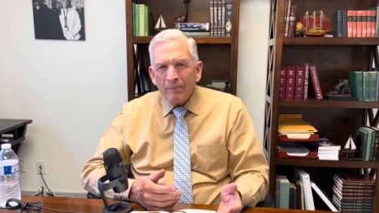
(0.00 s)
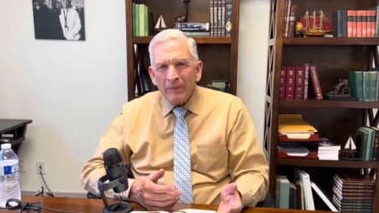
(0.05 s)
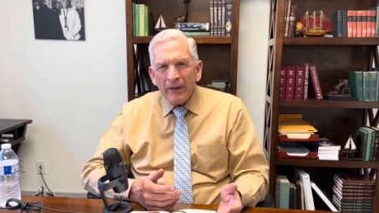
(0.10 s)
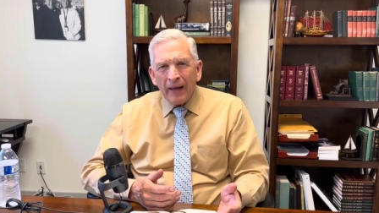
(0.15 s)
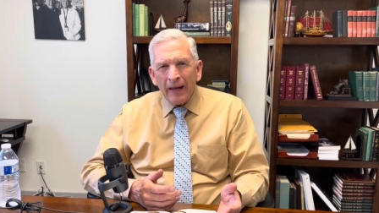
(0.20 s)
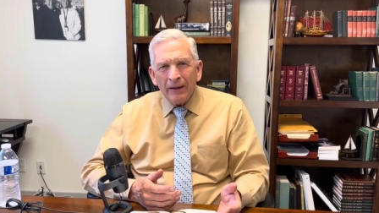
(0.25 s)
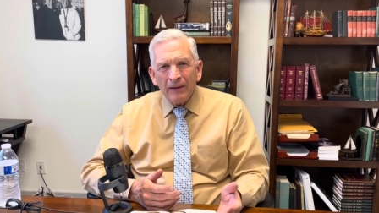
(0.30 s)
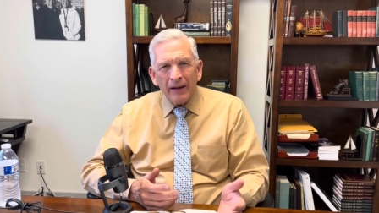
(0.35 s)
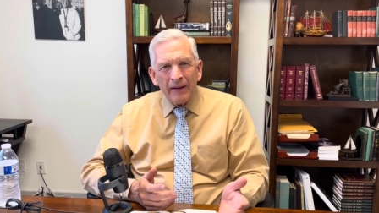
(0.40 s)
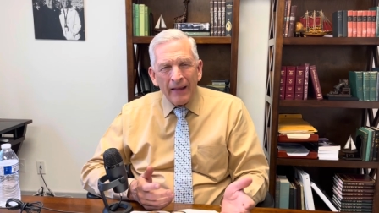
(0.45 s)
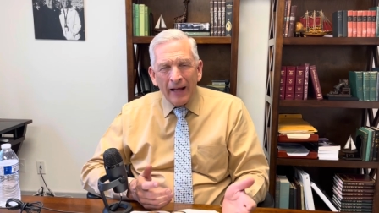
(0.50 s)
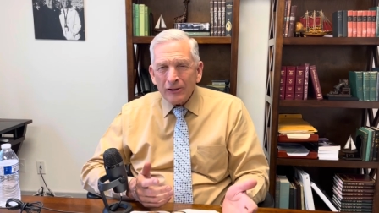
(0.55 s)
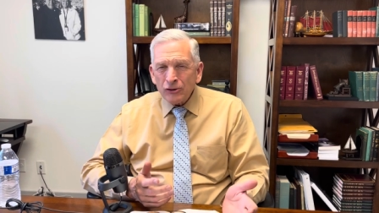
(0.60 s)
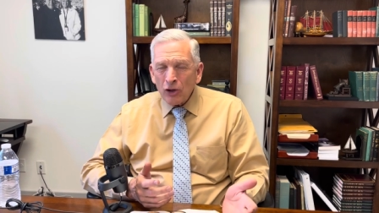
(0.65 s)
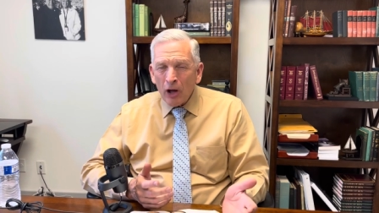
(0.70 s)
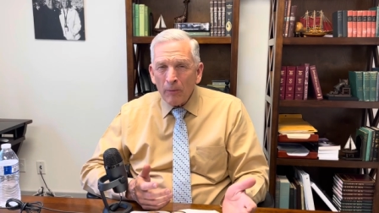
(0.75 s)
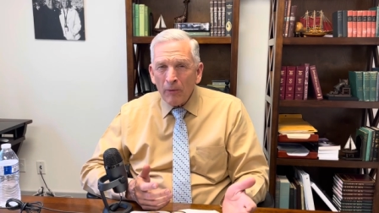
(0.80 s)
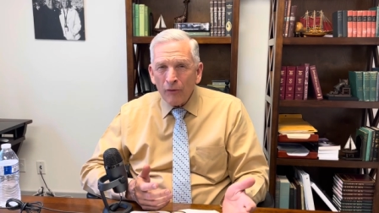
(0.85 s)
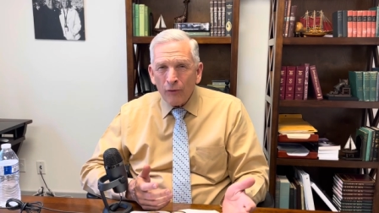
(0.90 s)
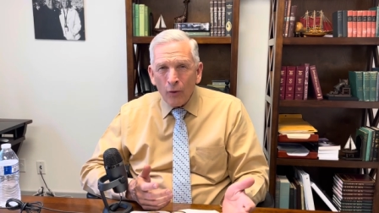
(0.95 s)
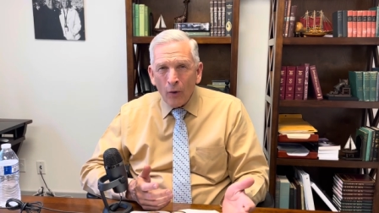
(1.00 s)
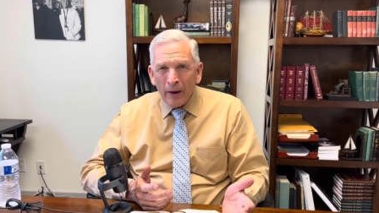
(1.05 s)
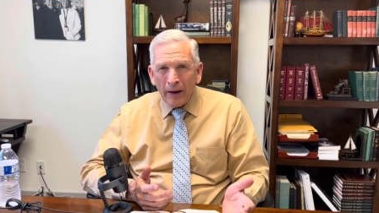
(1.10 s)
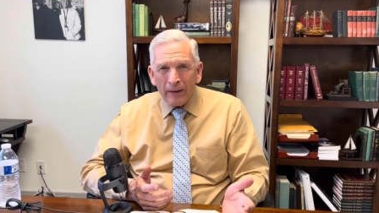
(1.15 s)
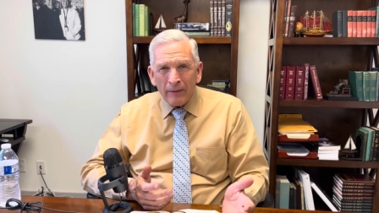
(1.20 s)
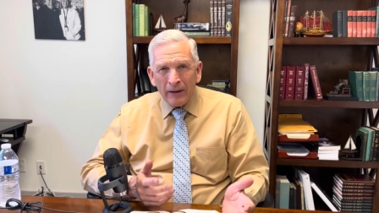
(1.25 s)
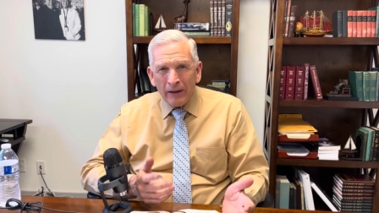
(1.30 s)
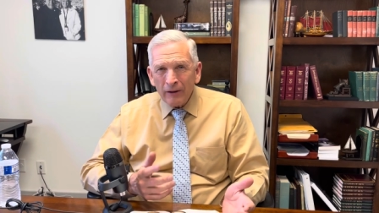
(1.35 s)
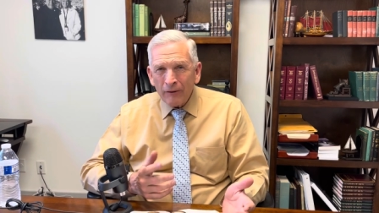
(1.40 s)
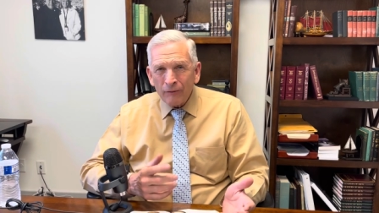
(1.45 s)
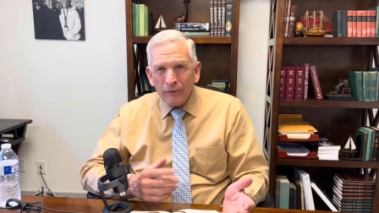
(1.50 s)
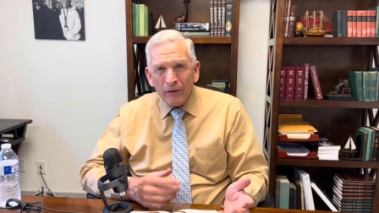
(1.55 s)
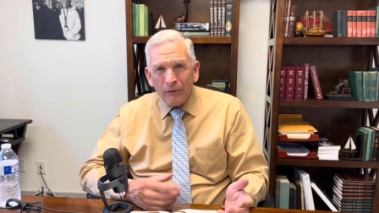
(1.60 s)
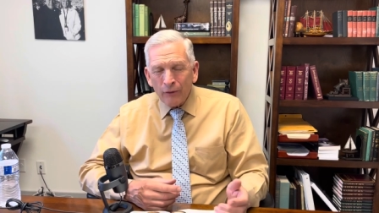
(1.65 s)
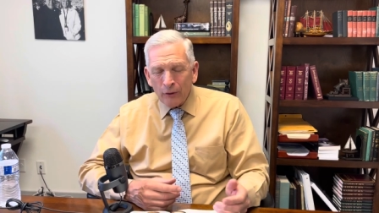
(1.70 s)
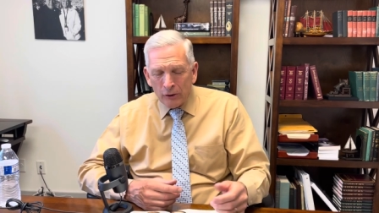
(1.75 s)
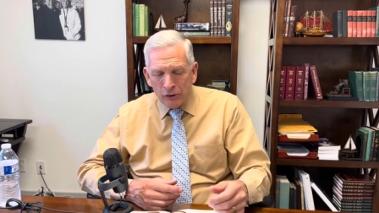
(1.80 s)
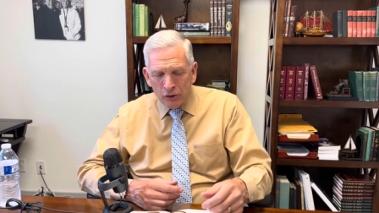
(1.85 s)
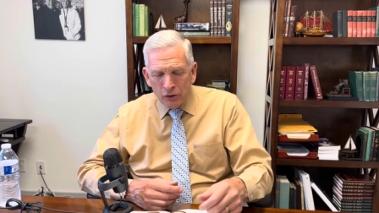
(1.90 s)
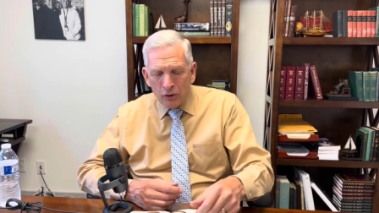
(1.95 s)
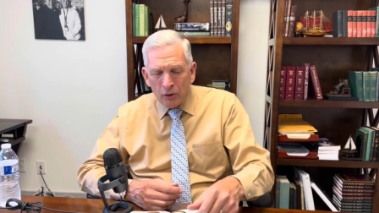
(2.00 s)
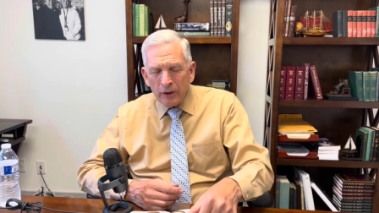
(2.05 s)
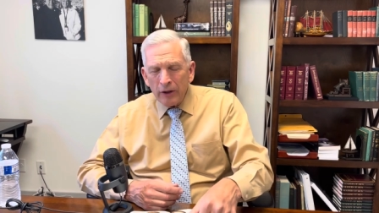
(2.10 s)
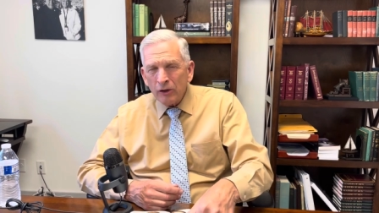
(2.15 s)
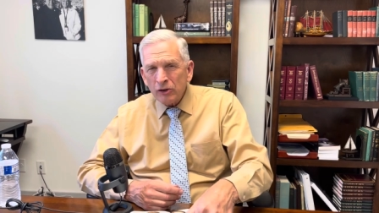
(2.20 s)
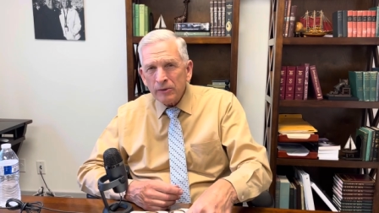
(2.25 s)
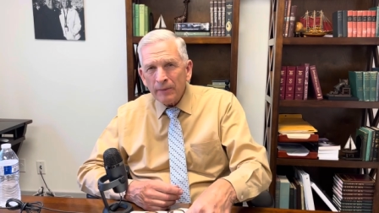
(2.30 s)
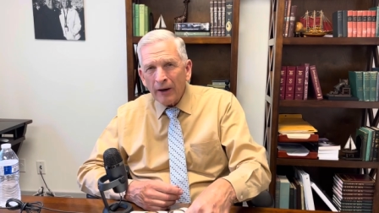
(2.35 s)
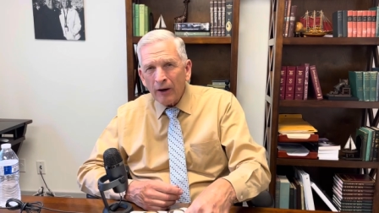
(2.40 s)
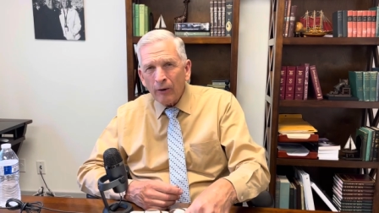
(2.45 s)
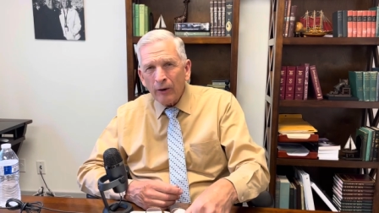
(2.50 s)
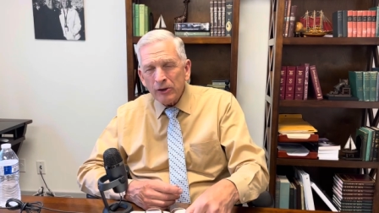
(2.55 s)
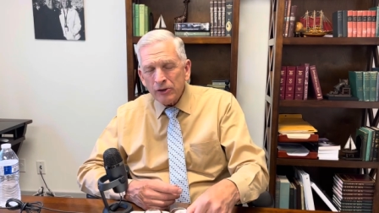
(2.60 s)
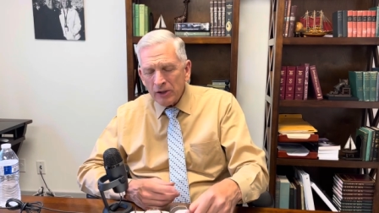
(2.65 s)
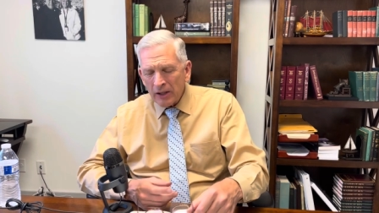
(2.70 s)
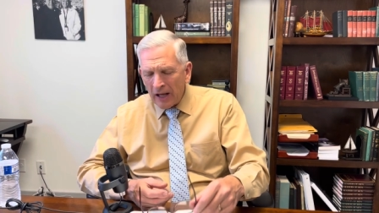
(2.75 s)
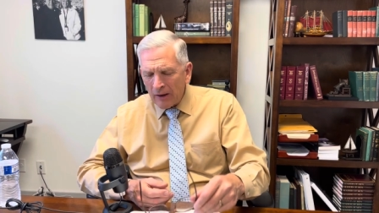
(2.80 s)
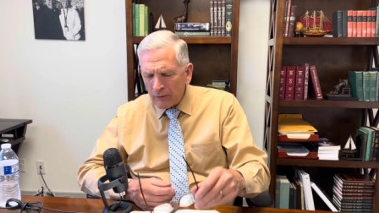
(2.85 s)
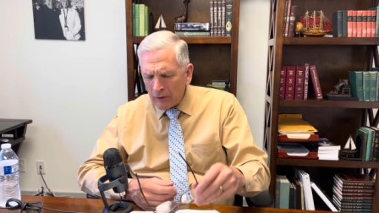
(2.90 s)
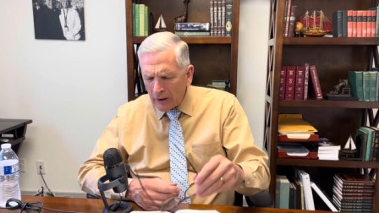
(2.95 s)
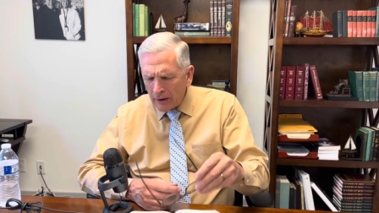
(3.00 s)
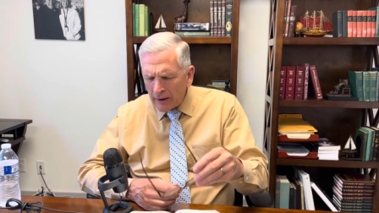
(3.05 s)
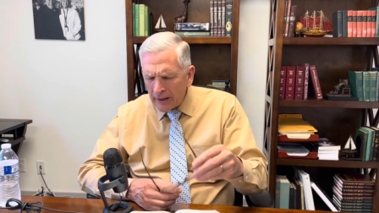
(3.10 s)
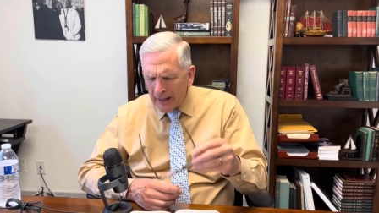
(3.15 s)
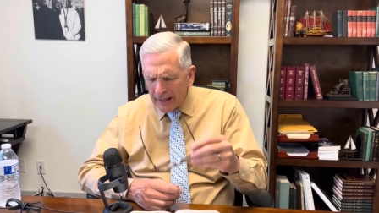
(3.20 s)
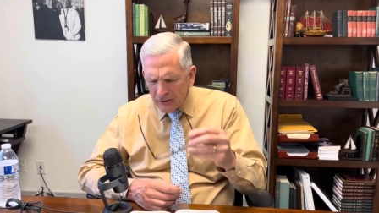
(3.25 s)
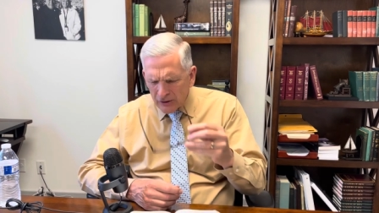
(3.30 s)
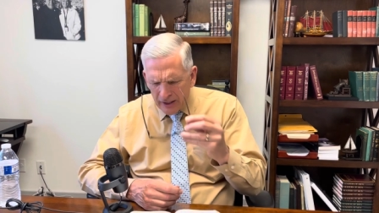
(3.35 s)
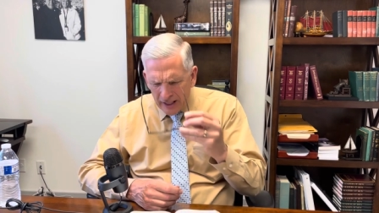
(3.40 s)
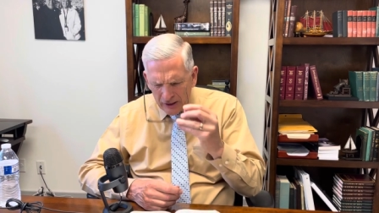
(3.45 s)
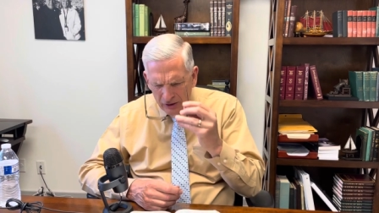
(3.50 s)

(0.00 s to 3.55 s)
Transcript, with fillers: And, and that's all before I, in the, the, first two years of my Christian life. And look at Isaiah